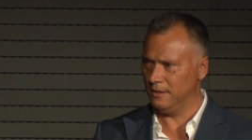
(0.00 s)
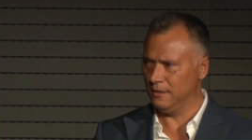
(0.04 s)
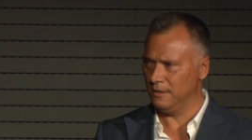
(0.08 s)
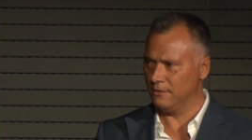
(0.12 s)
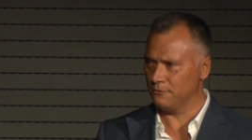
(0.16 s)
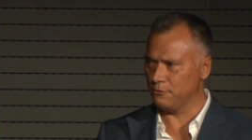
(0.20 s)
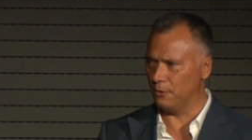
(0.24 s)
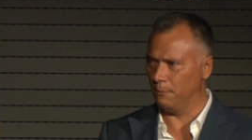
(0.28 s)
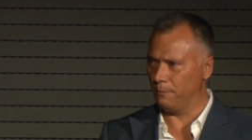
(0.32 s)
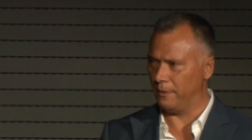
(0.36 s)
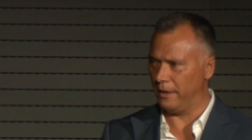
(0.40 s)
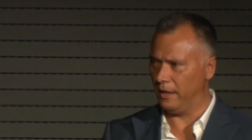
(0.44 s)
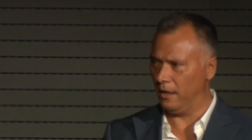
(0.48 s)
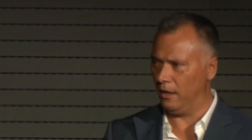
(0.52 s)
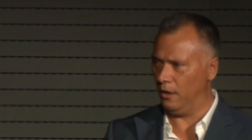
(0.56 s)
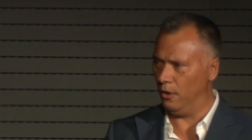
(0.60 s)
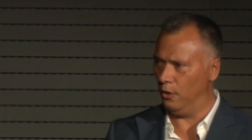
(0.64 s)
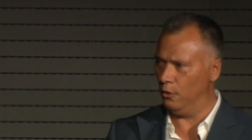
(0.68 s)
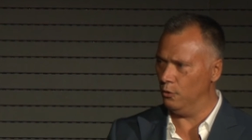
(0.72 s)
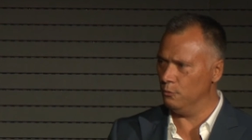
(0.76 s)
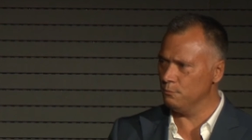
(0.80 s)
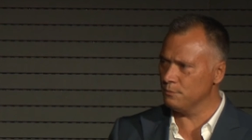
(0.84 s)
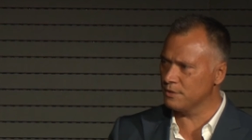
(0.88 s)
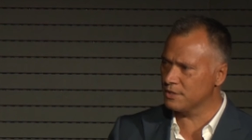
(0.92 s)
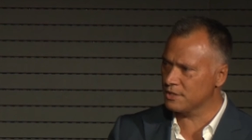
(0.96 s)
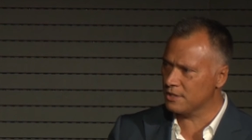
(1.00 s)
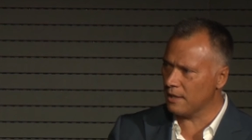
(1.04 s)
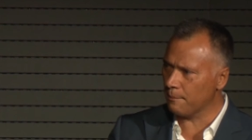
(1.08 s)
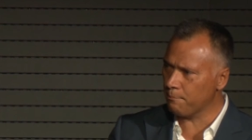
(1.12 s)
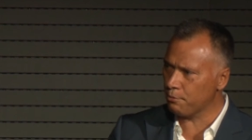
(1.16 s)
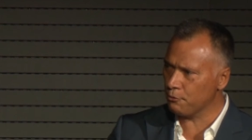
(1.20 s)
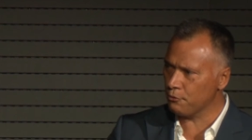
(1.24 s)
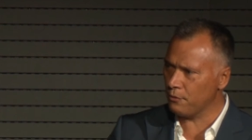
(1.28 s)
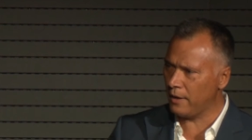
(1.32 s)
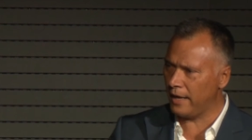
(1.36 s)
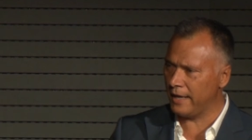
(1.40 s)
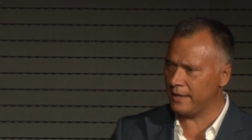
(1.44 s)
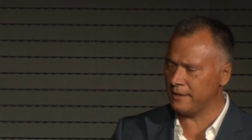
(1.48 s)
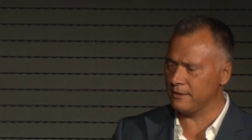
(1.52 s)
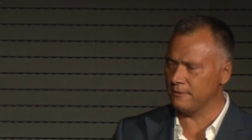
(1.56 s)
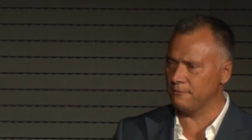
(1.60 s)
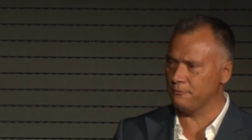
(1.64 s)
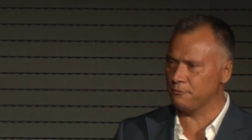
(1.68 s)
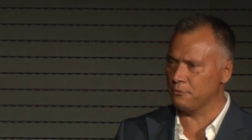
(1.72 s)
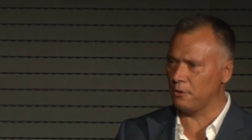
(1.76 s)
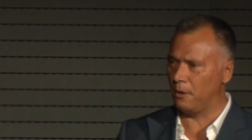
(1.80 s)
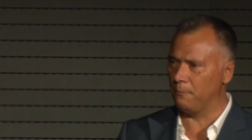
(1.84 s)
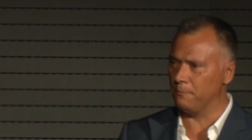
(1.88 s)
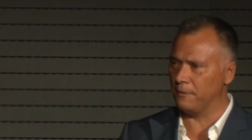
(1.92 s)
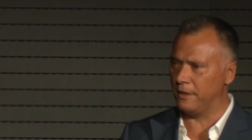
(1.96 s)
from their homes, separated
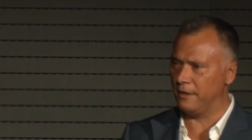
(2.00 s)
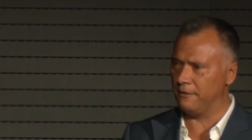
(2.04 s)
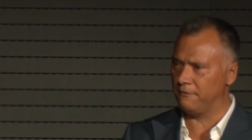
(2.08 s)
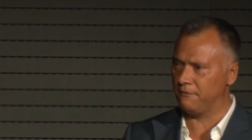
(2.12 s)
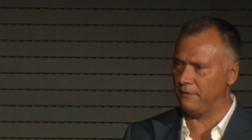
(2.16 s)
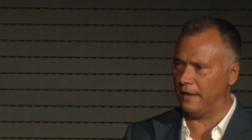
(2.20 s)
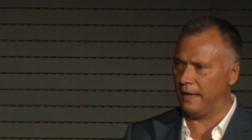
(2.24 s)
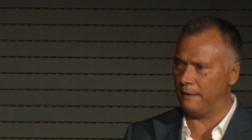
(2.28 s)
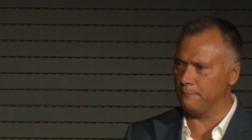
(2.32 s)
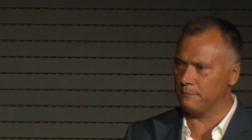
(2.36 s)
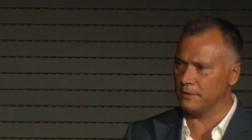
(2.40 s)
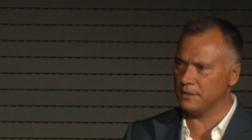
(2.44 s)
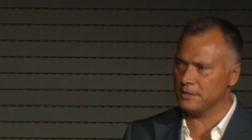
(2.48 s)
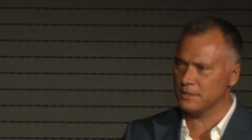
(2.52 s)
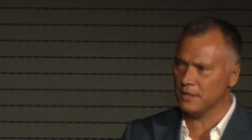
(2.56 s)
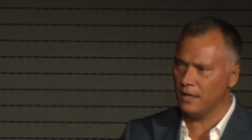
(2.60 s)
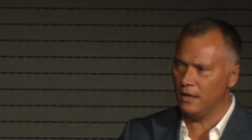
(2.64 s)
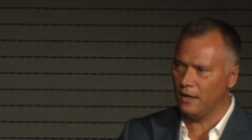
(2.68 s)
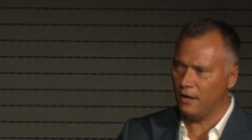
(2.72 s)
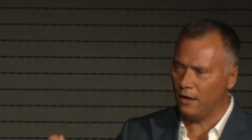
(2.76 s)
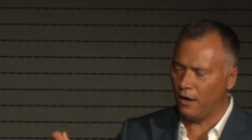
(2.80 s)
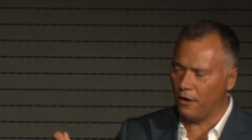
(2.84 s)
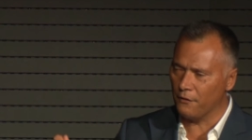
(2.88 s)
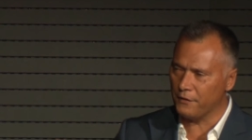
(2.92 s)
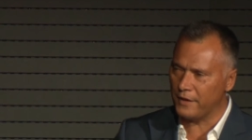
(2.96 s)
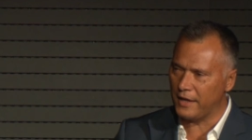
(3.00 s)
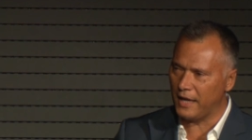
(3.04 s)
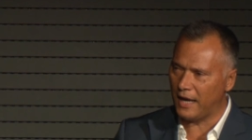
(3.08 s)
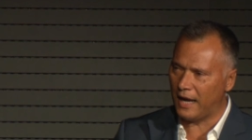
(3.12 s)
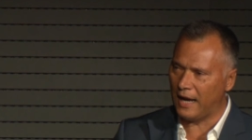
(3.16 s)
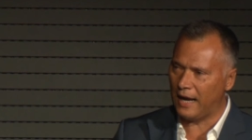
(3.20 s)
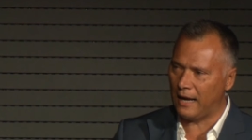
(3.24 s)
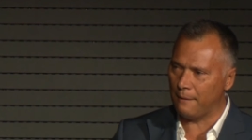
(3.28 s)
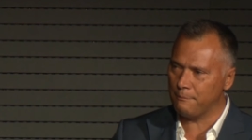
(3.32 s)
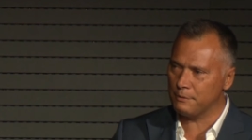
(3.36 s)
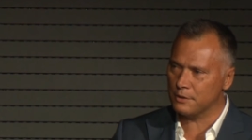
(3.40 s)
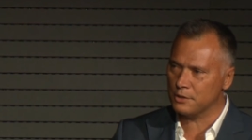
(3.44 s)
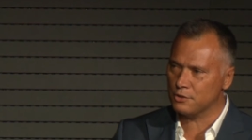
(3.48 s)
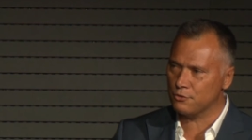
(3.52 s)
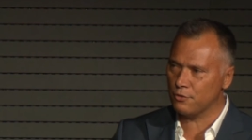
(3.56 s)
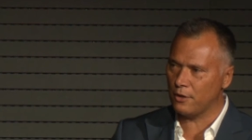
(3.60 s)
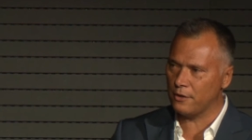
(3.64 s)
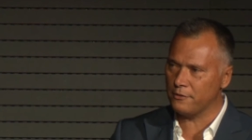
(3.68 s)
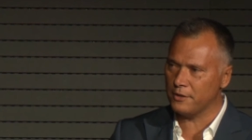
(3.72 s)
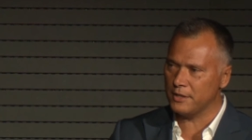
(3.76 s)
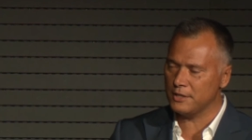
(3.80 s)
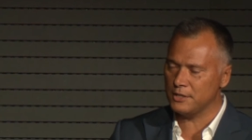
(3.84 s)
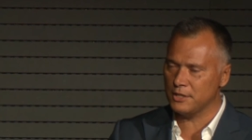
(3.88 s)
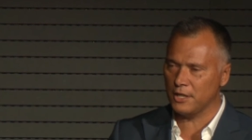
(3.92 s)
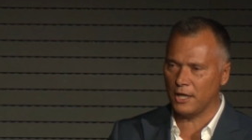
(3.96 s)
from their families, on the
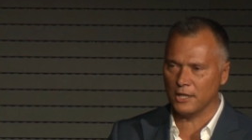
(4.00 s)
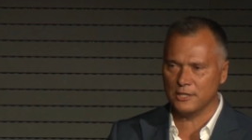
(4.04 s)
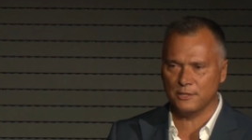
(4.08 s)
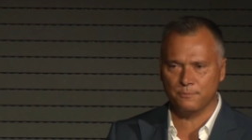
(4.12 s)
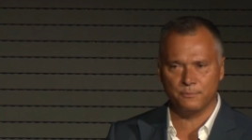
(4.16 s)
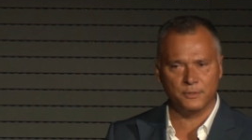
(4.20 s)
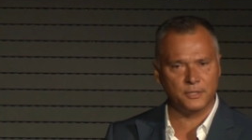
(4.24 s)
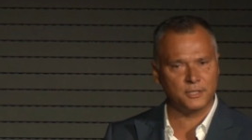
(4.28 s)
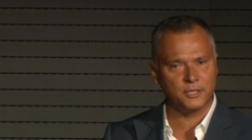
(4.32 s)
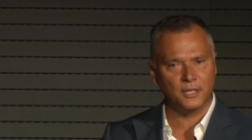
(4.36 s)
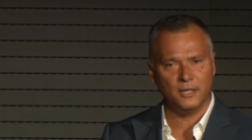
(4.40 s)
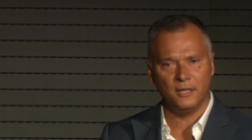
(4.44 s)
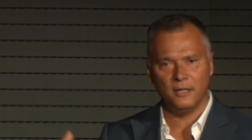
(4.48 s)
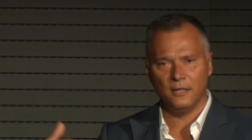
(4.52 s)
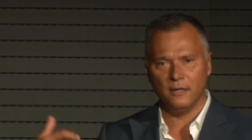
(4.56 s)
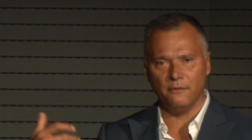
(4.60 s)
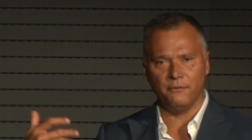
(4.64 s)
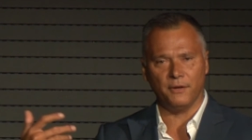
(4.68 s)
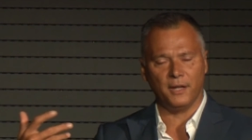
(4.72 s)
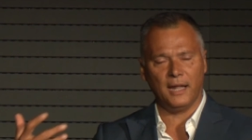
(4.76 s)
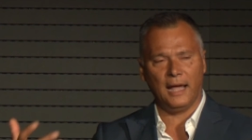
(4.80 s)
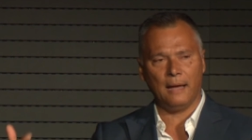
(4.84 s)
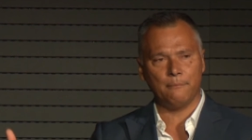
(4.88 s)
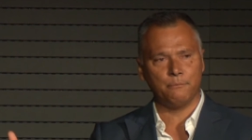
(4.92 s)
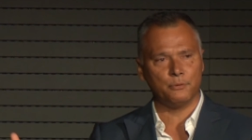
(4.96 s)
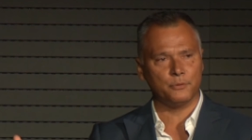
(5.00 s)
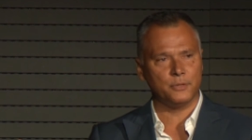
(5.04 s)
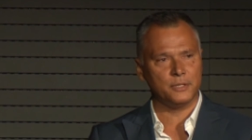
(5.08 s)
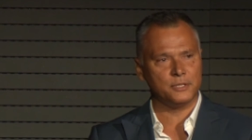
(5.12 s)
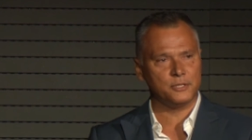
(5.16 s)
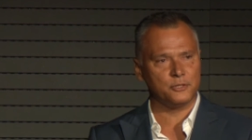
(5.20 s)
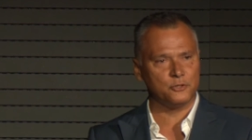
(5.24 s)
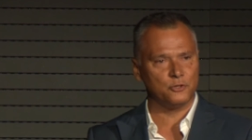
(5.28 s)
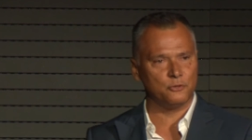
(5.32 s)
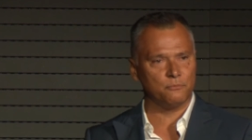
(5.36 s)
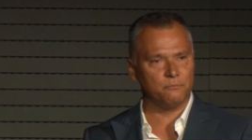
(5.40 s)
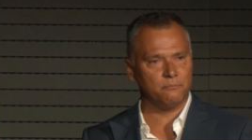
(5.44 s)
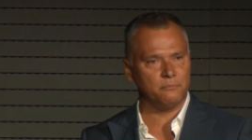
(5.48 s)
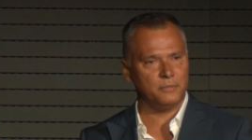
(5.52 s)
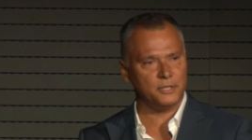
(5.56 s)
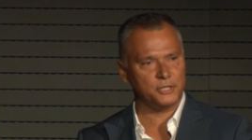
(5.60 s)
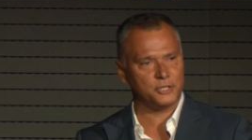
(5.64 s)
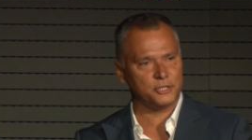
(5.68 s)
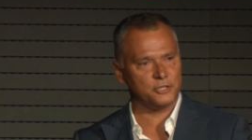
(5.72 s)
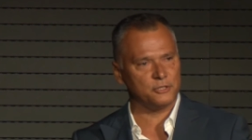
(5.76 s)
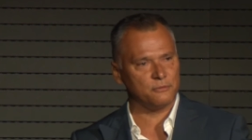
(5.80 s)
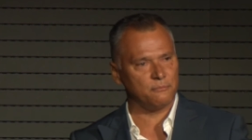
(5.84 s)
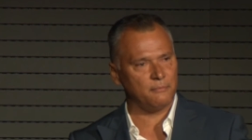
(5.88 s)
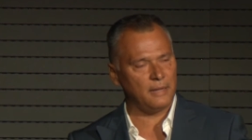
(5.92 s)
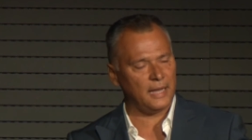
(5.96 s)
arbitrary judgment of an Aboriginal
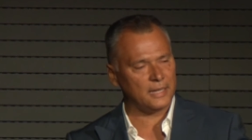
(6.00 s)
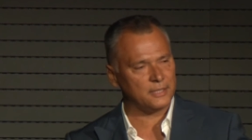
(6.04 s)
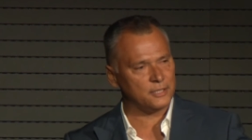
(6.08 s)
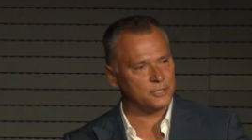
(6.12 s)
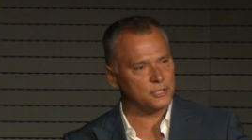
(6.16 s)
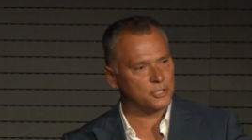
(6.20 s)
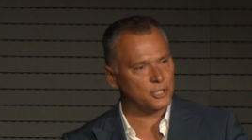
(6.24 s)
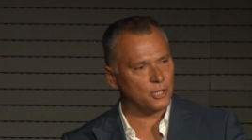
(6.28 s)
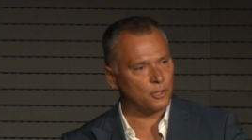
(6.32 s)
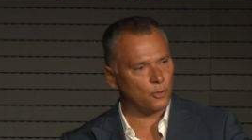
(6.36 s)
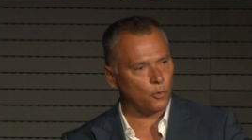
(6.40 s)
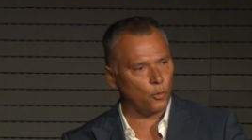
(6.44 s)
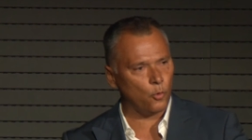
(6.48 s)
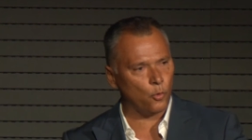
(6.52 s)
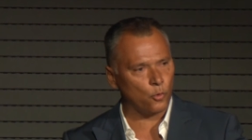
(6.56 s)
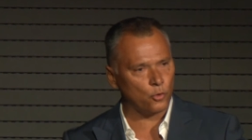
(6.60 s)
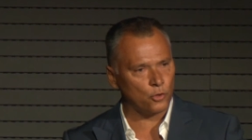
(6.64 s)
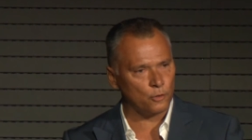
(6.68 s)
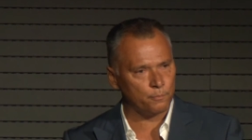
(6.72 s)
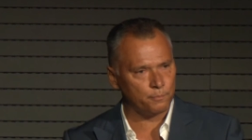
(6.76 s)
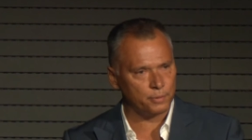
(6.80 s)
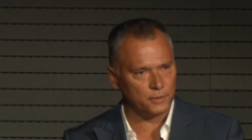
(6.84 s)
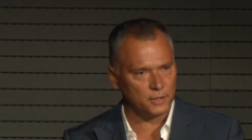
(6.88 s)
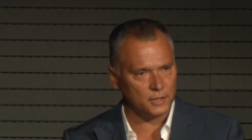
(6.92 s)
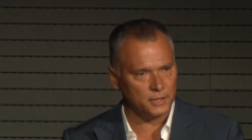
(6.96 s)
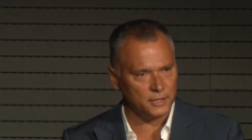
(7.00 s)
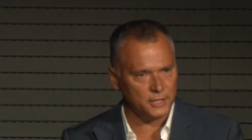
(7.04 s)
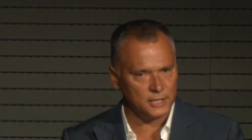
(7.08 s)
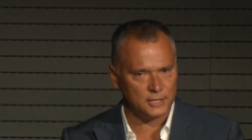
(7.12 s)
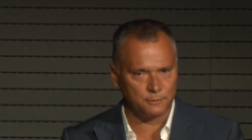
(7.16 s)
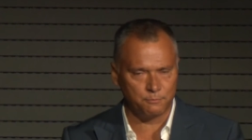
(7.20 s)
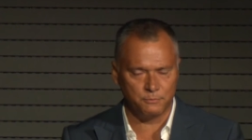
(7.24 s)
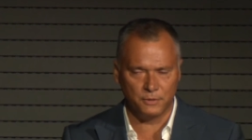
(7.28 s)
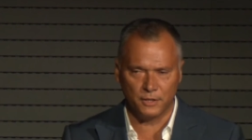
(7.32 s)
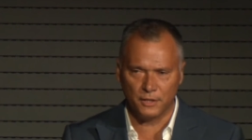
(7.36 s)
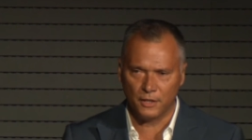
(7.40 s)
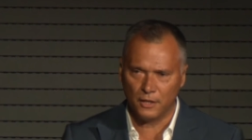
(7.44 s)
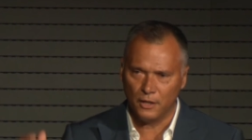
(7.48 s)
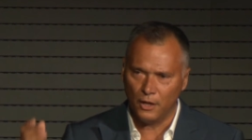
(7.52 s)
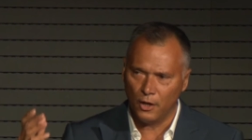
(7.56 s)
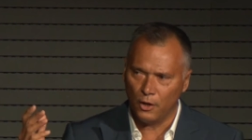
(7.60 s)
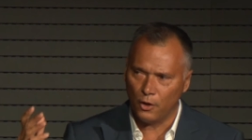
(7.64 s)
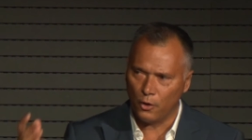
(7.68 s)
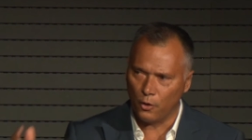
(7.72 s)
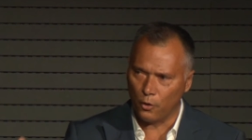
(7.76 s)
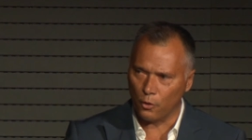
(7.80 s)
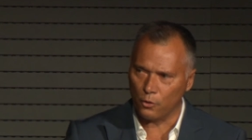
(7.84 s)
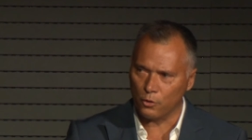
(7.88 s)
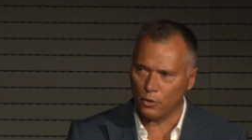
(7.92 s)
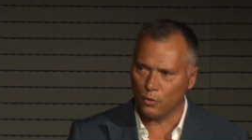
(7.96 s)
mission manager or a policeman
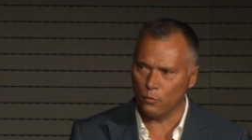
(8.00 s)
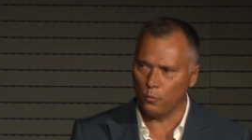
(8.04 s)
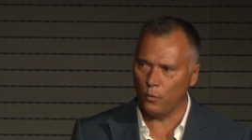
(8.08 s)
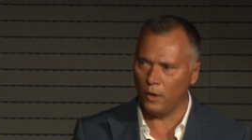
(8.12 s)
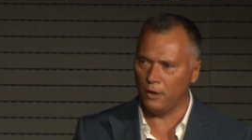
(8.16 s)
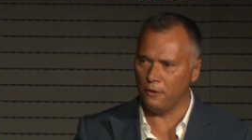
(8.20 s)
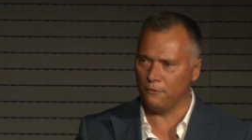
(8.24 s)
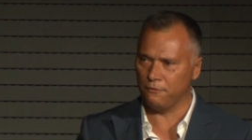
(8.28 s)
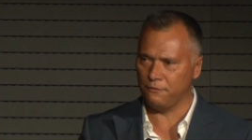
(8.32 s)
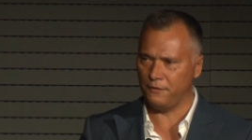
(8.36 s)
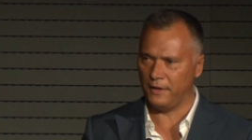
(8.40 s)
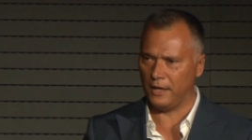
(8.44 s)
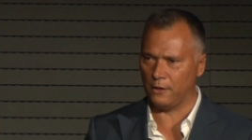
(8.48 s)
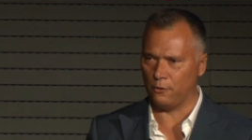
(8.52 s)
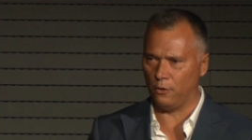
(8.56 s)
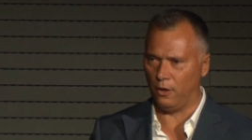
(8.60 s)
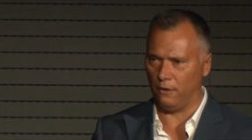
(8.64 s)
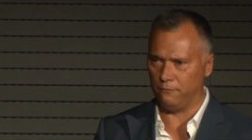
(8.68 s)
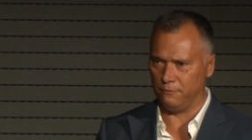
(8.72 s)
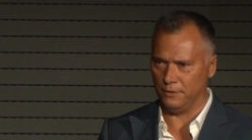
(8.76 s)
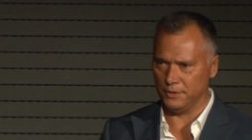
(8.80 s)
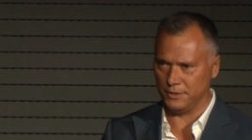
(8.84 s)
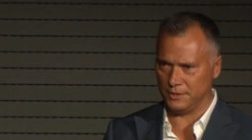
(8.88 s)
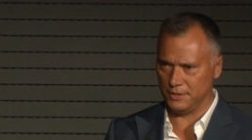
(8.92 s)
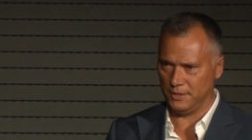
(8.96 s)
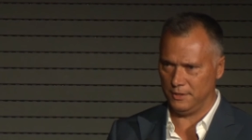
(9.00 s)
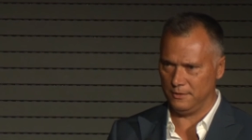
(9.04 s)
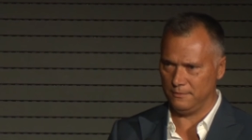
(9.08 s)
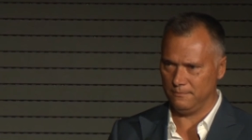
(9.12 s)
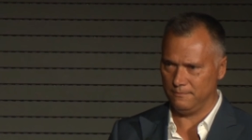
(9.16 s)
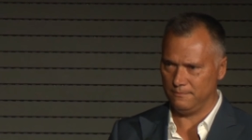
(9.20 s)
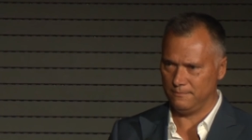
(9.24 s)
or a welfare officer.